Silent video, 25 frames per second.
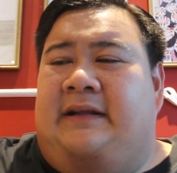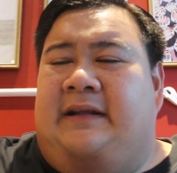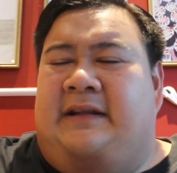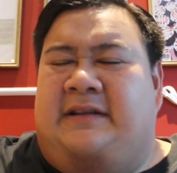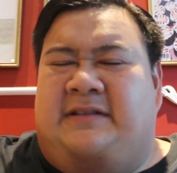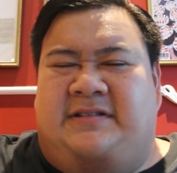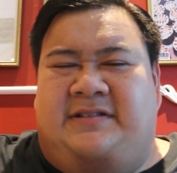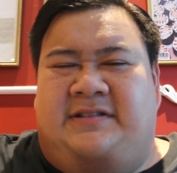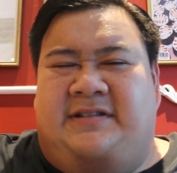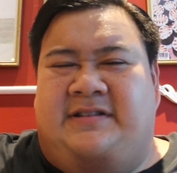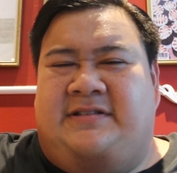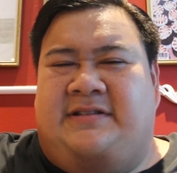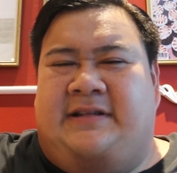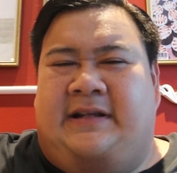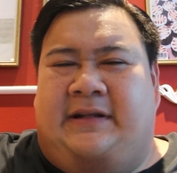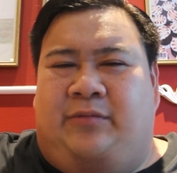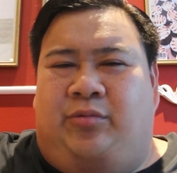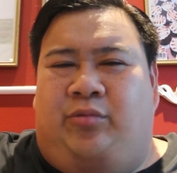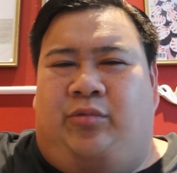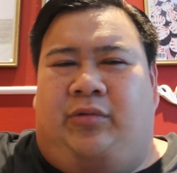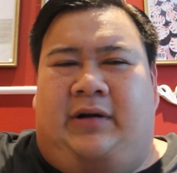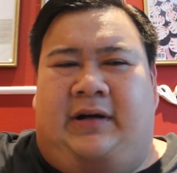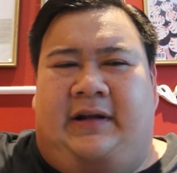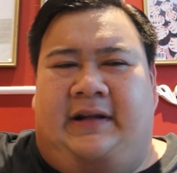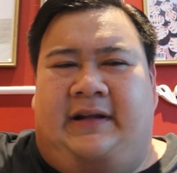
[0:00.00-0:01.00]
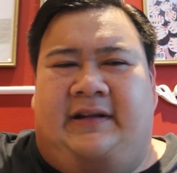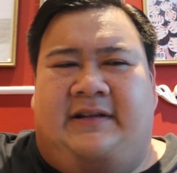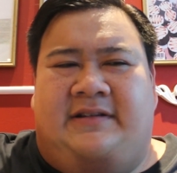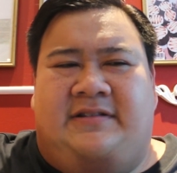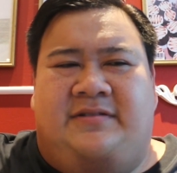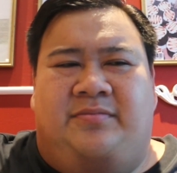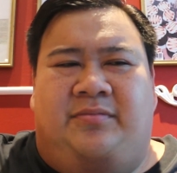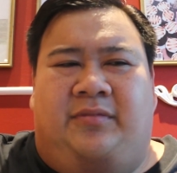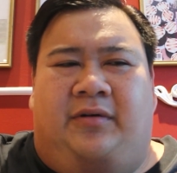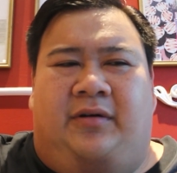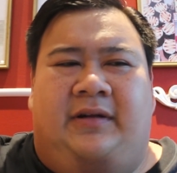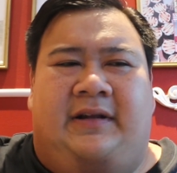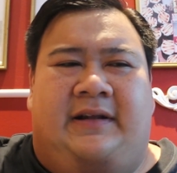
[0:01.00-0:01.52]
It's just that one
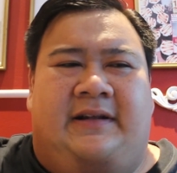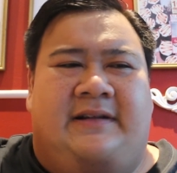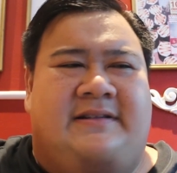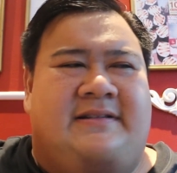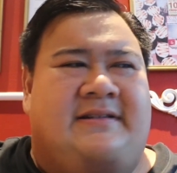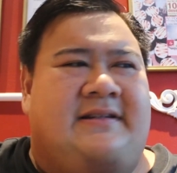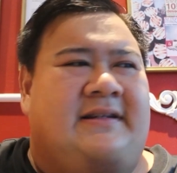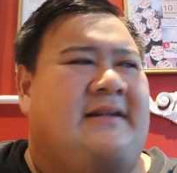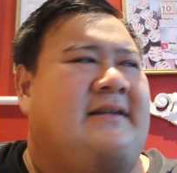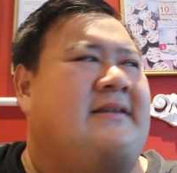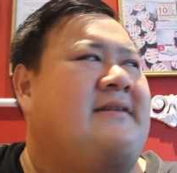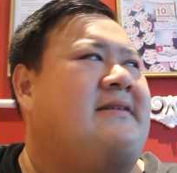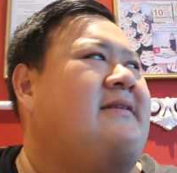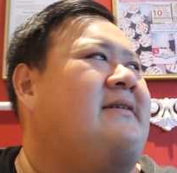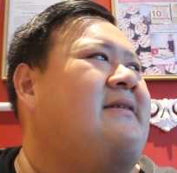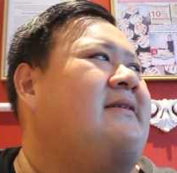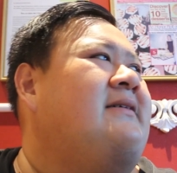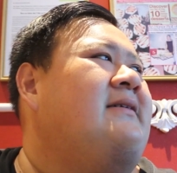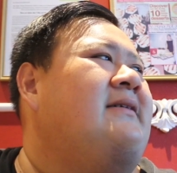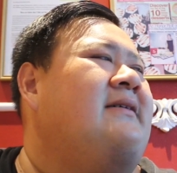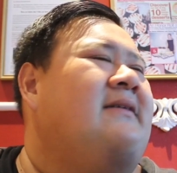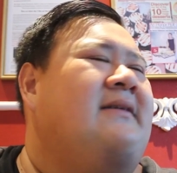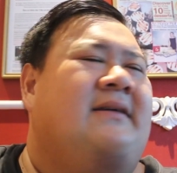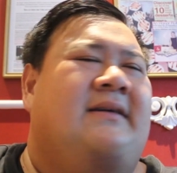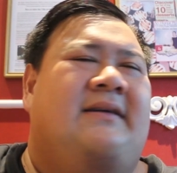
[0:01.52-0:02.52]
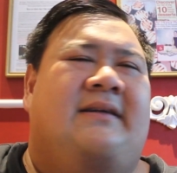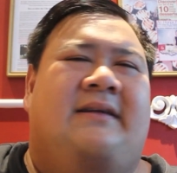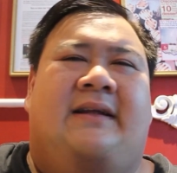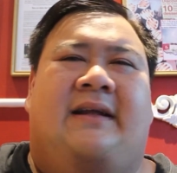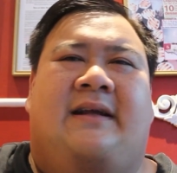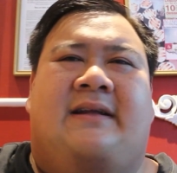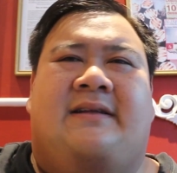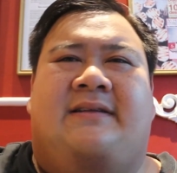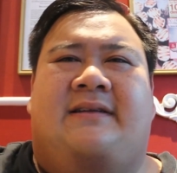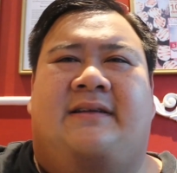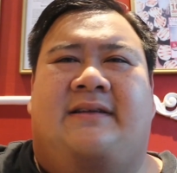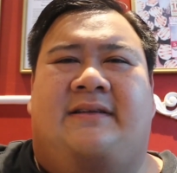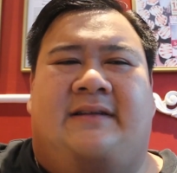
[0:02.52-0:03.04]
small instance.
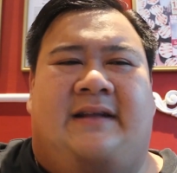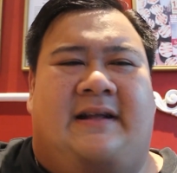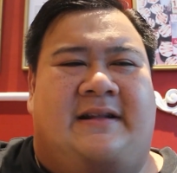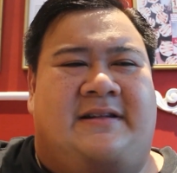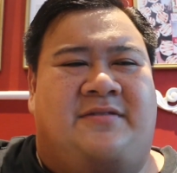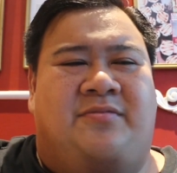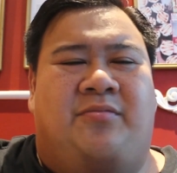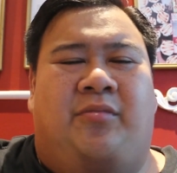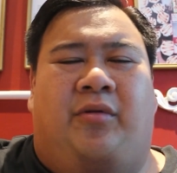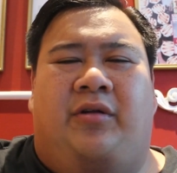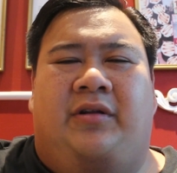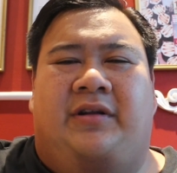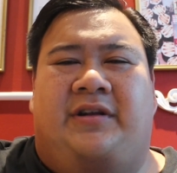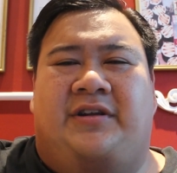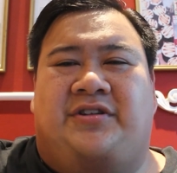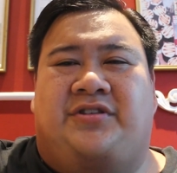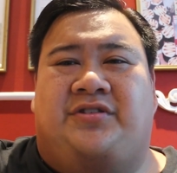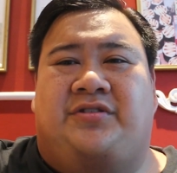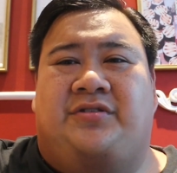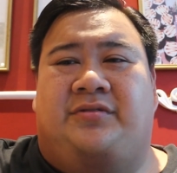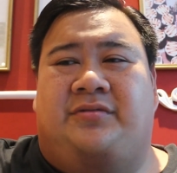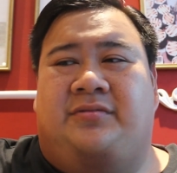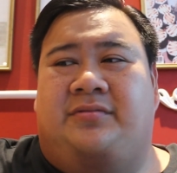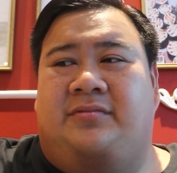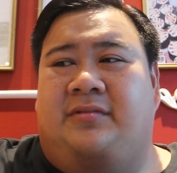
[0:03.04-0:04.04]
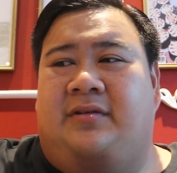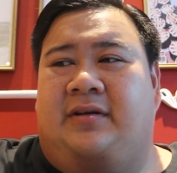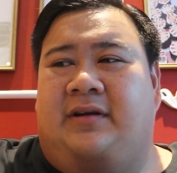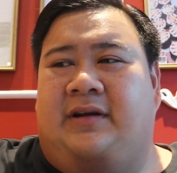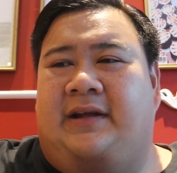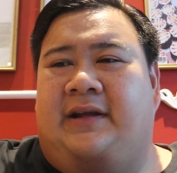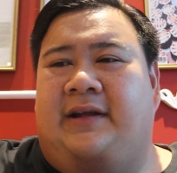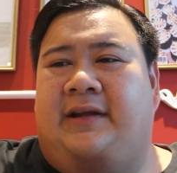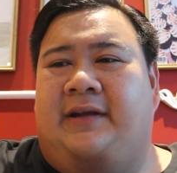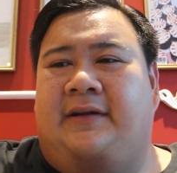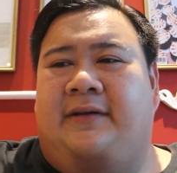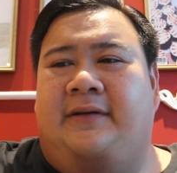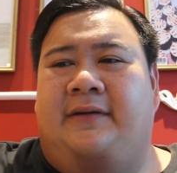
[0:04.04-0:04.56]
That small issue.
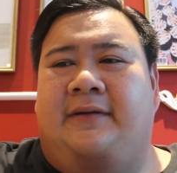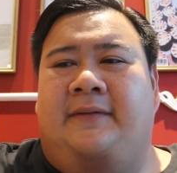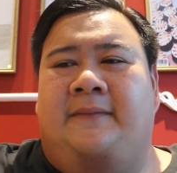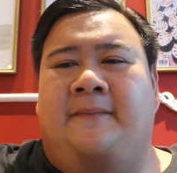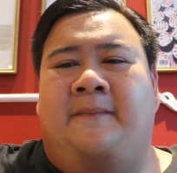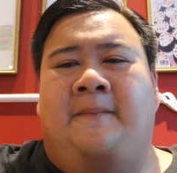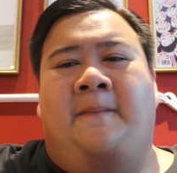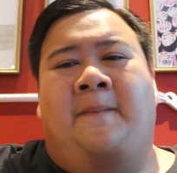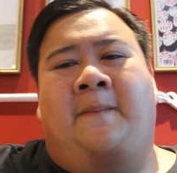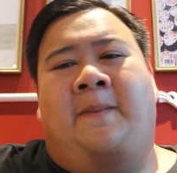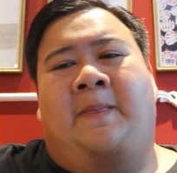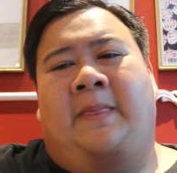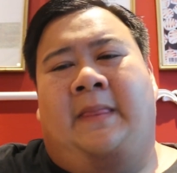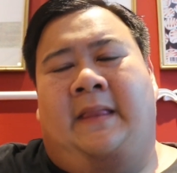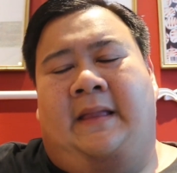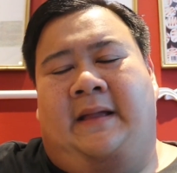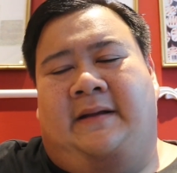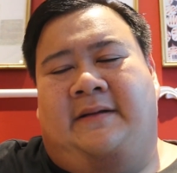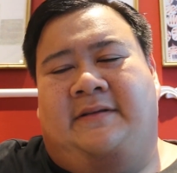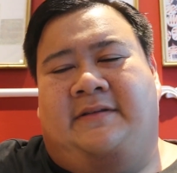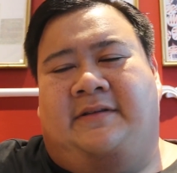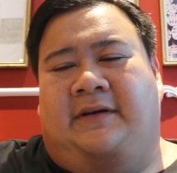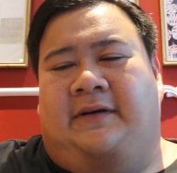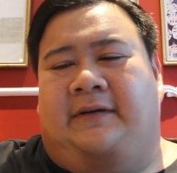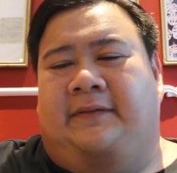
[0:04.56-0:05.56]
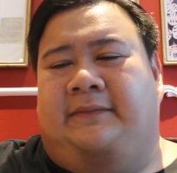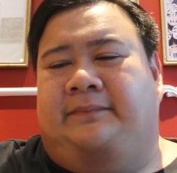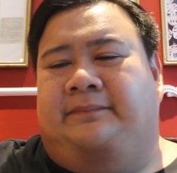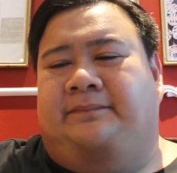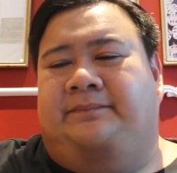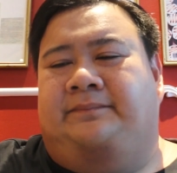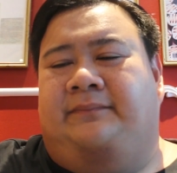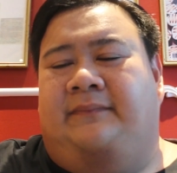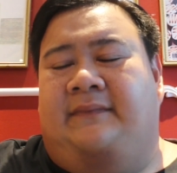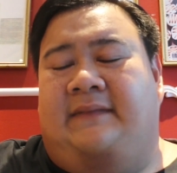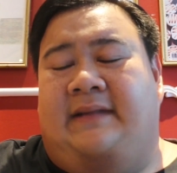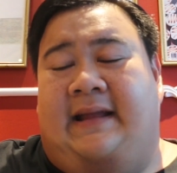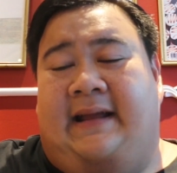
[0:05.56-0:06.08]
Okay? So,
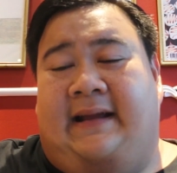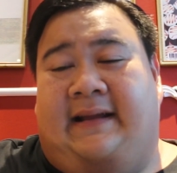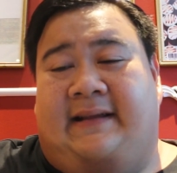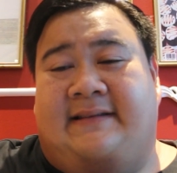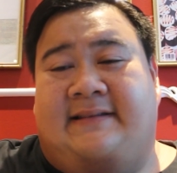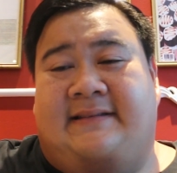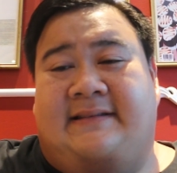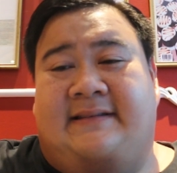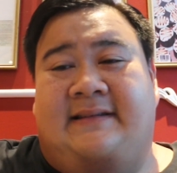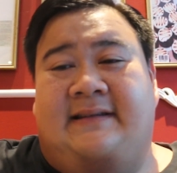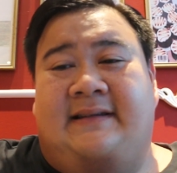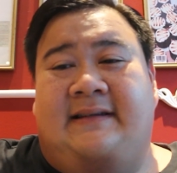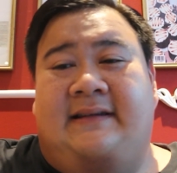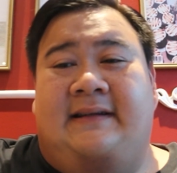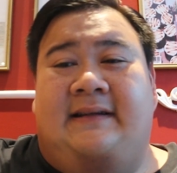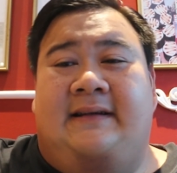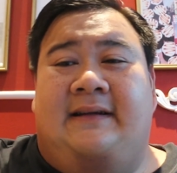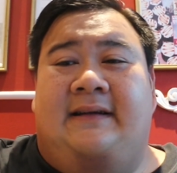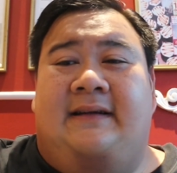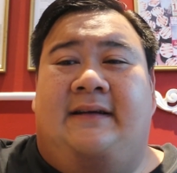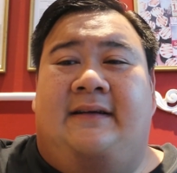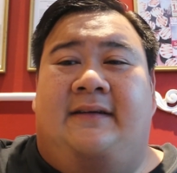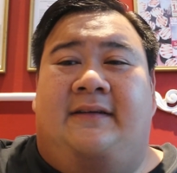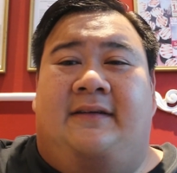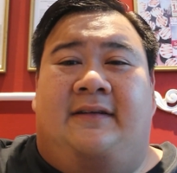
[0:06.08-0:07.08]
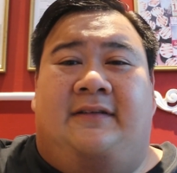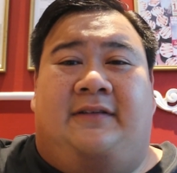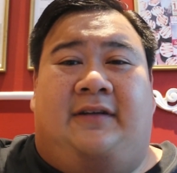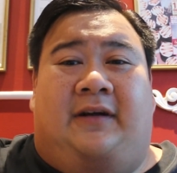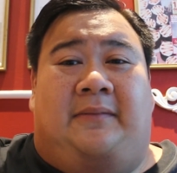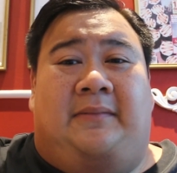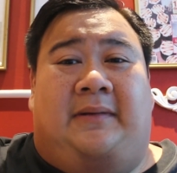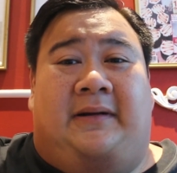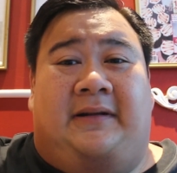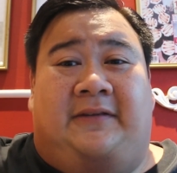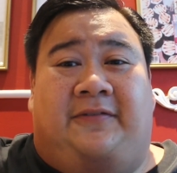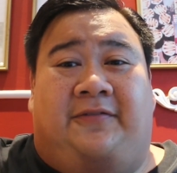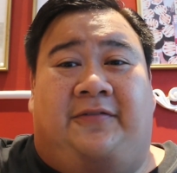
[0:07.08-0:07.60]
next, talk
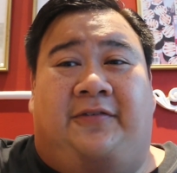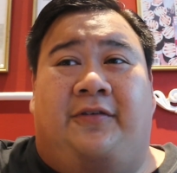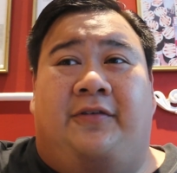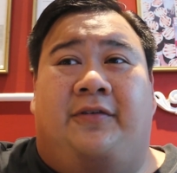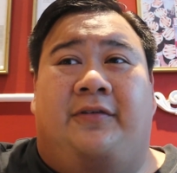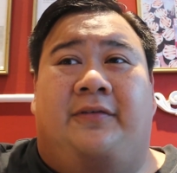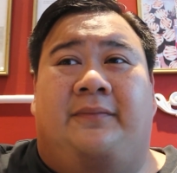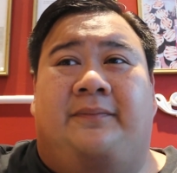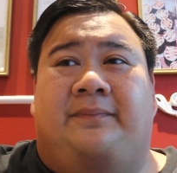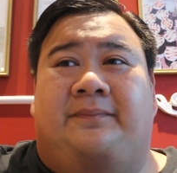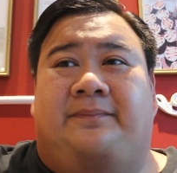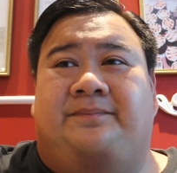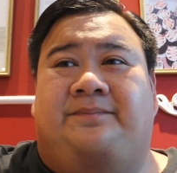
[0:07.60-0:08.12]
about food.